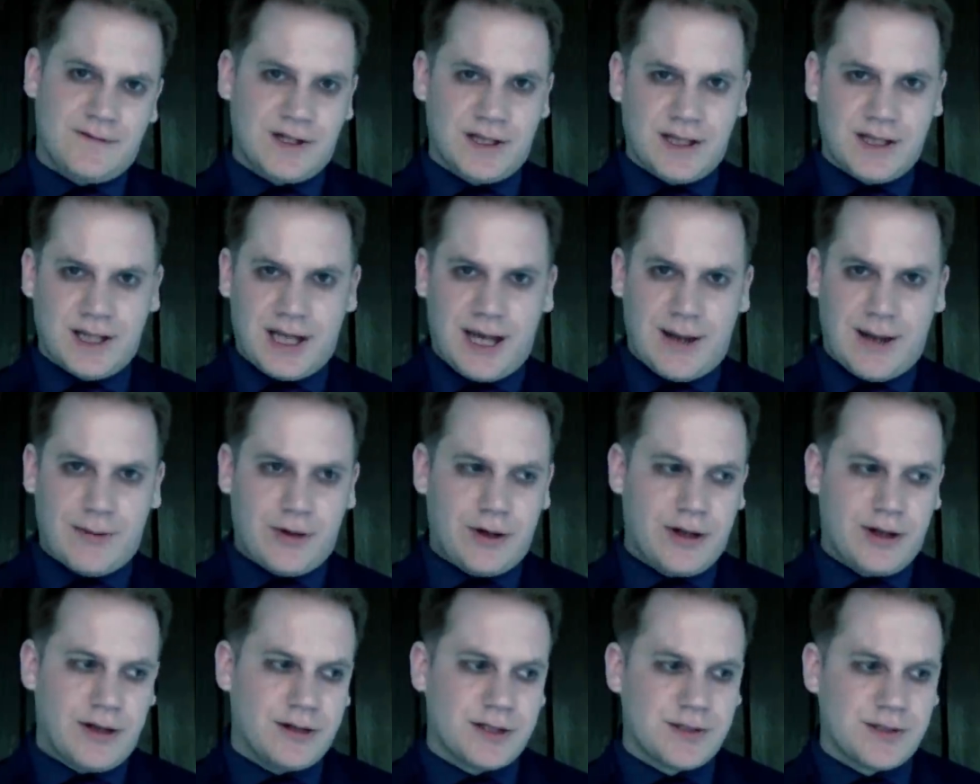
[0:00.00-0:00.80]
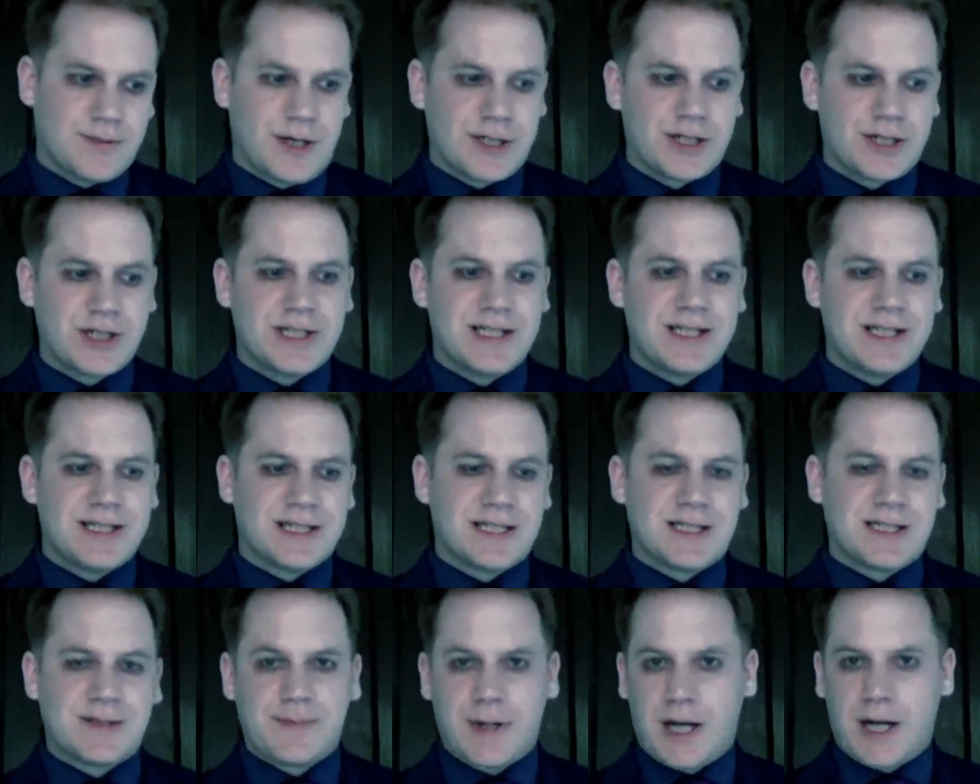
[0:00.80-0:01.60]
in the Camarilla. As much as he
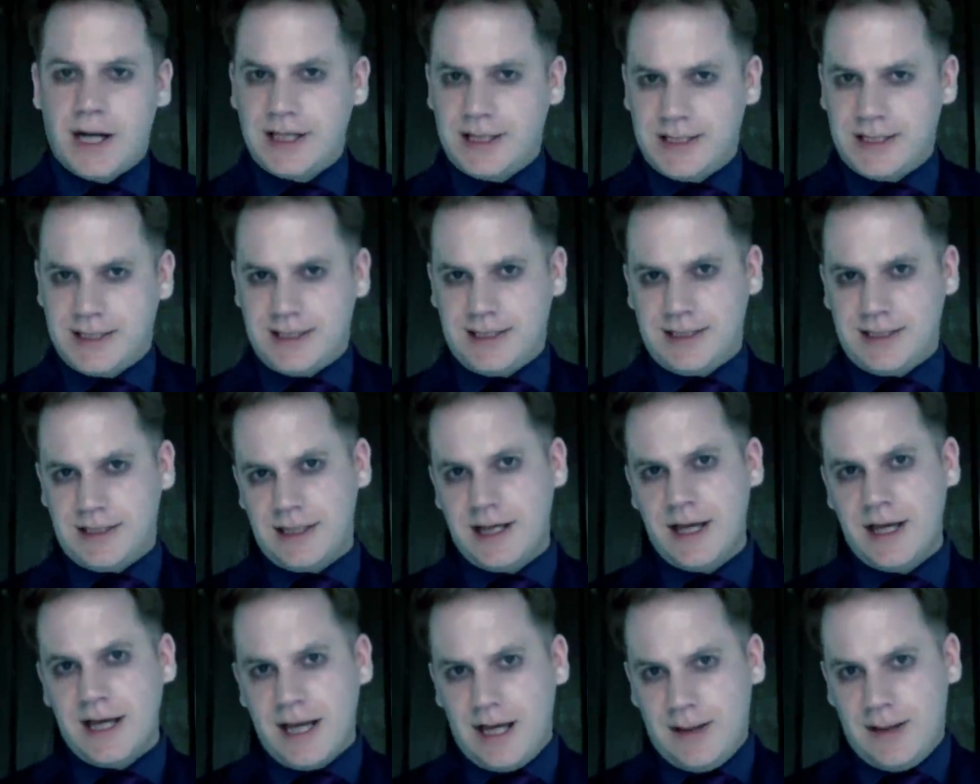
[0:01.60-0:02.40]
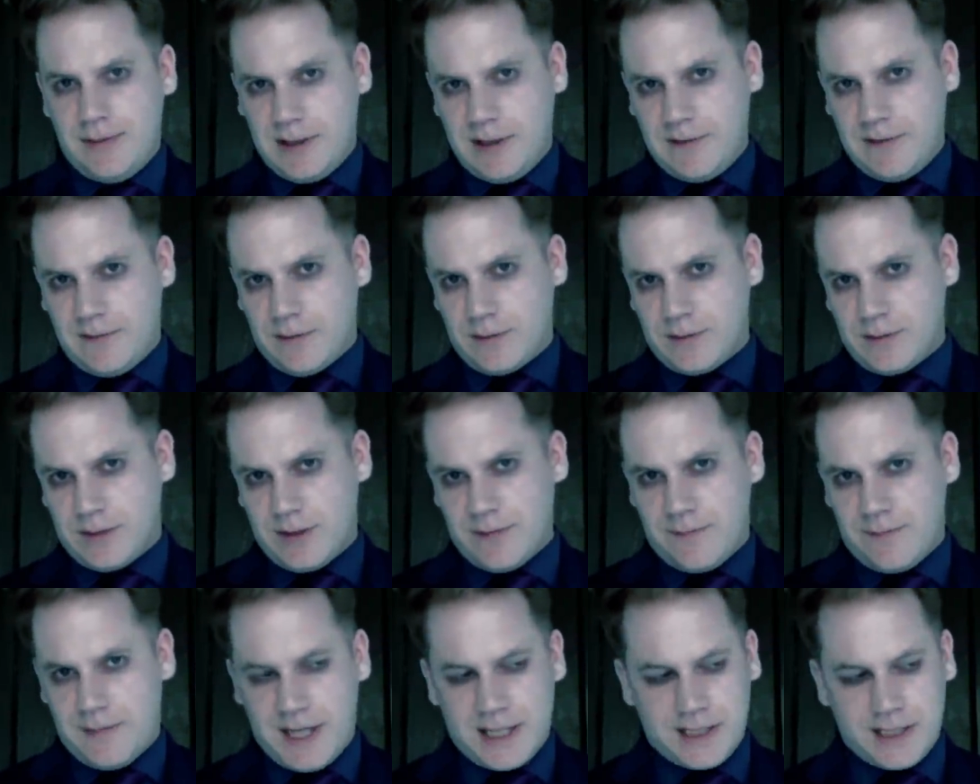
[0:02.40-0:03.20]
despised it, he believed it was
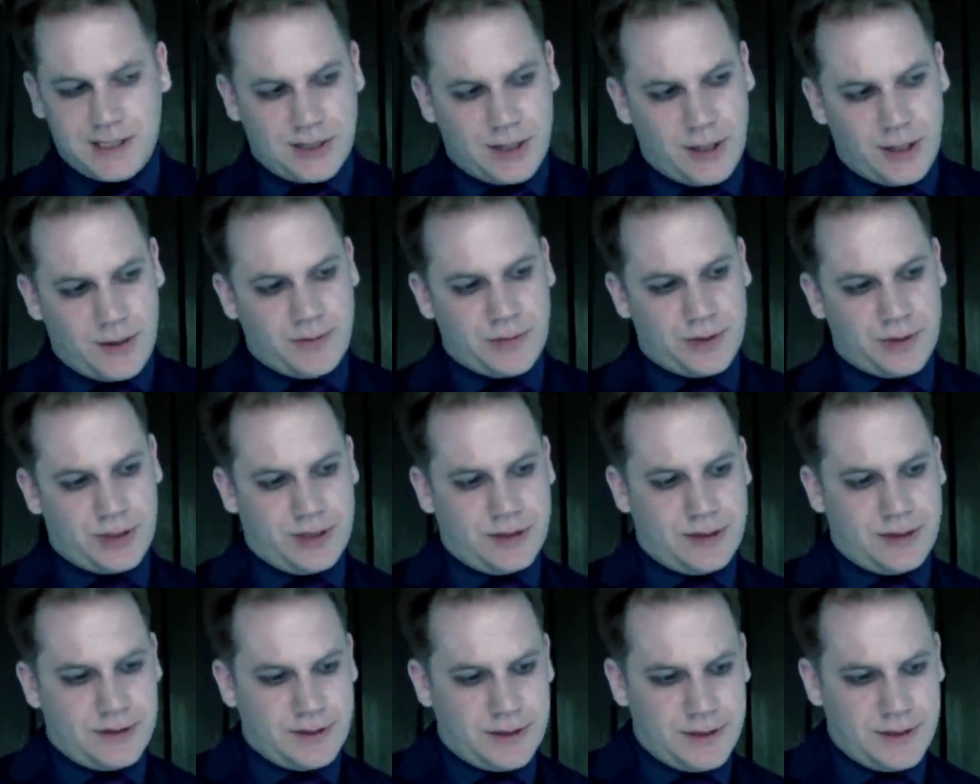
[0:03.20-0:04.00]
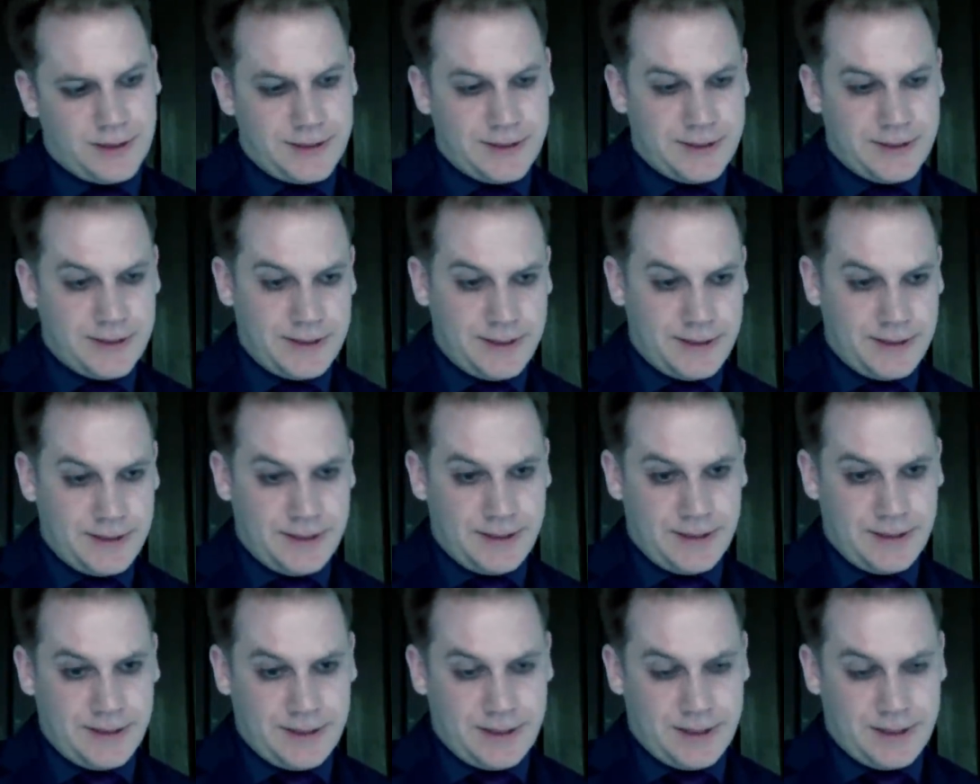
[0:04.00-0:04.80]
the best option,
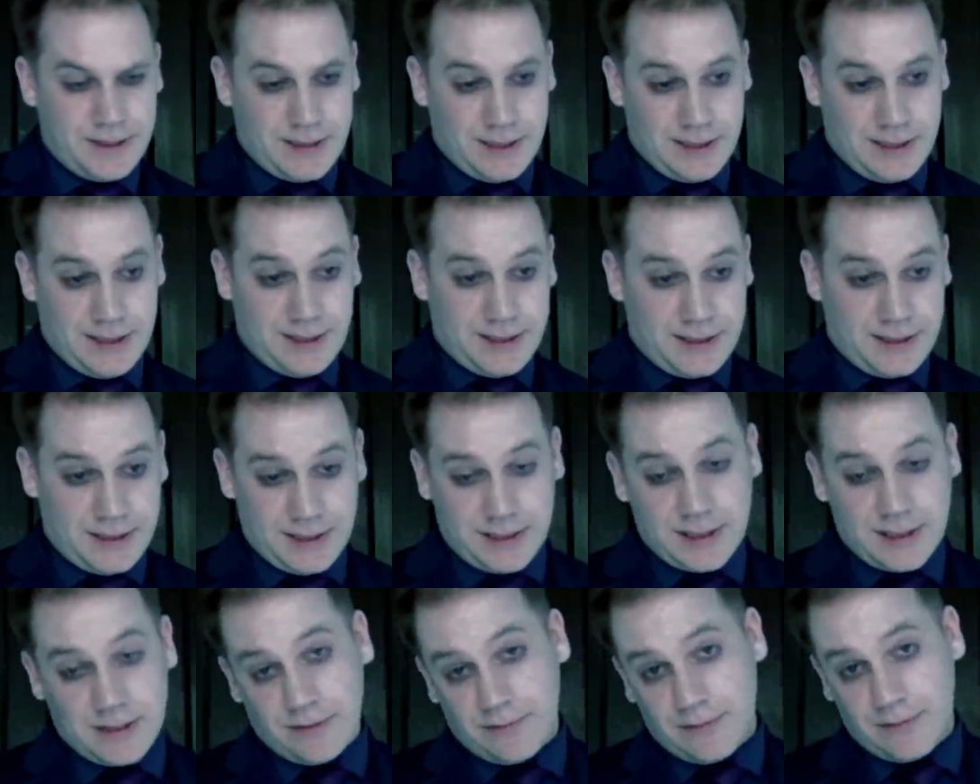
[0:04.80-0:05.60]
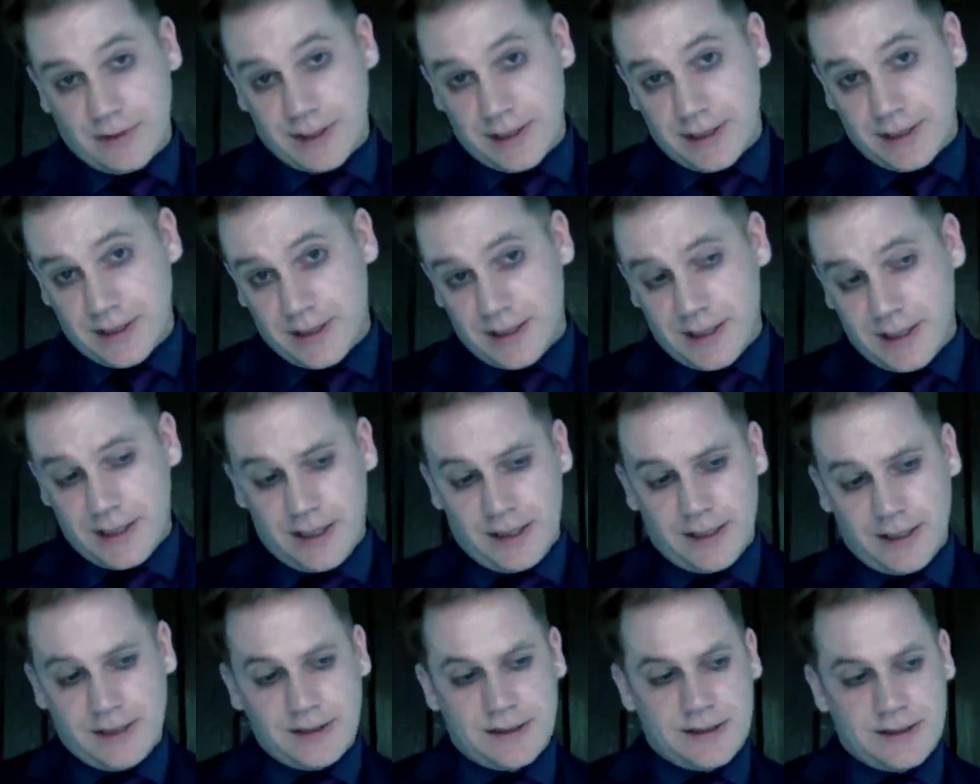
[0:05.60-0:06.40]
at least until recent
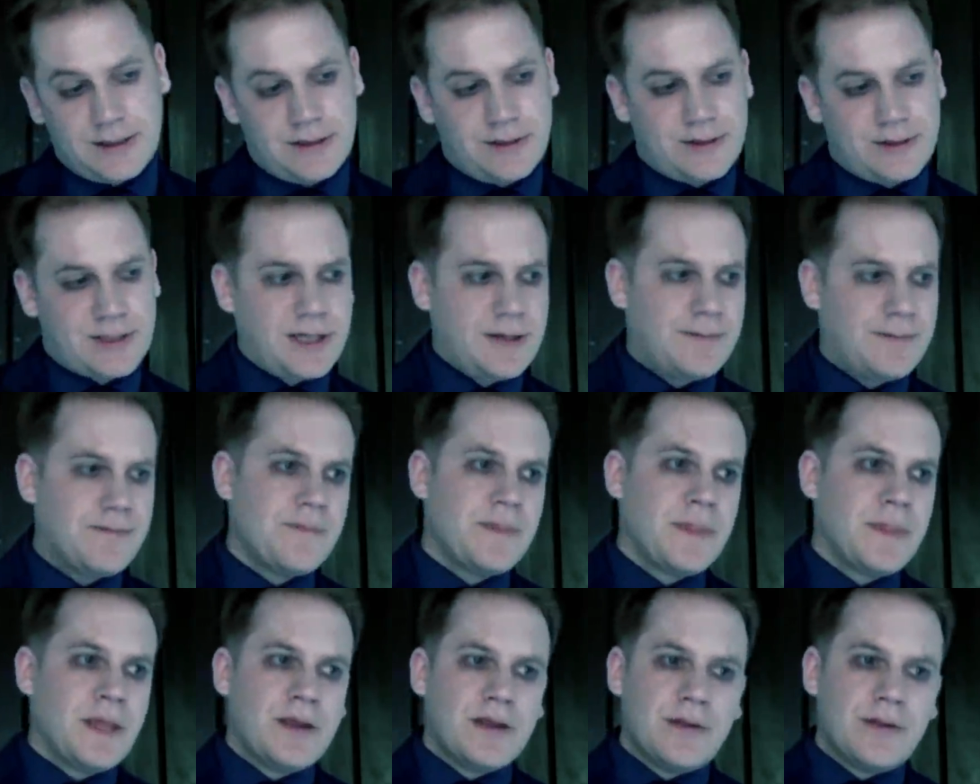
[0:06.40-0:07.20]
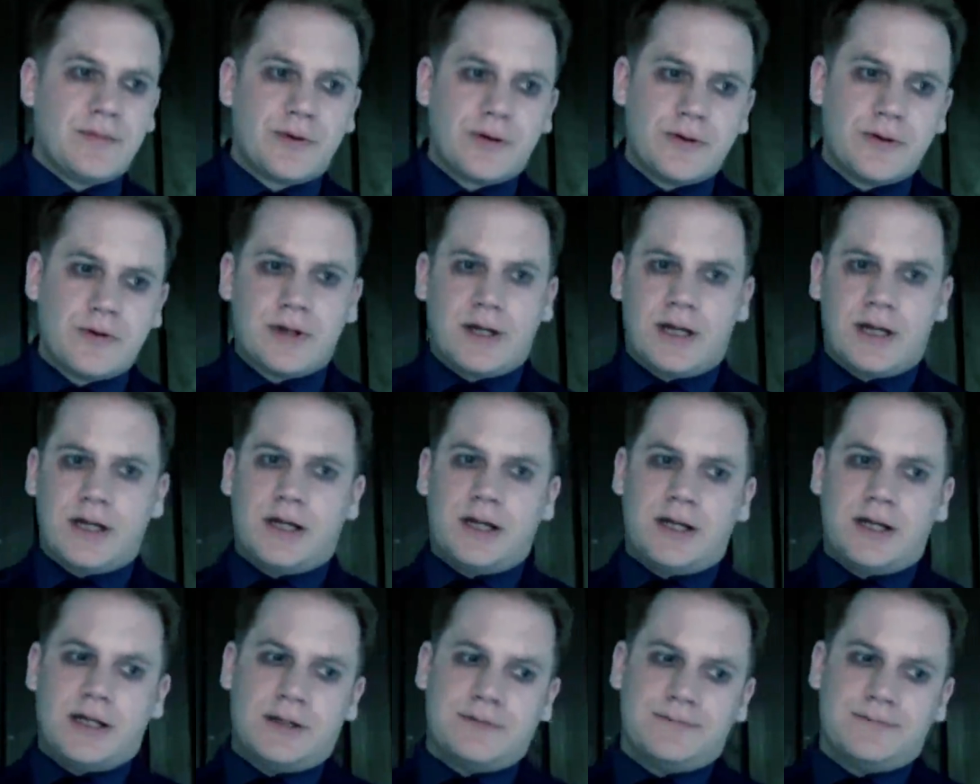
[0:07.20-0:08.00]
nights. You see, the
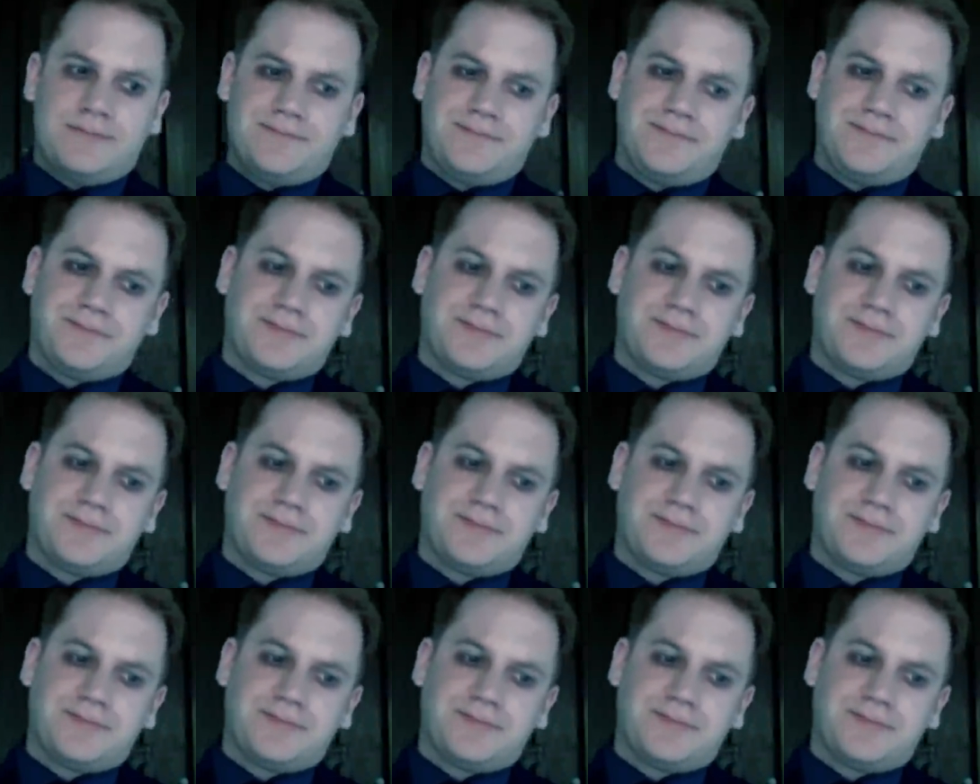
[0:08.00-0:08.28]
Brujah,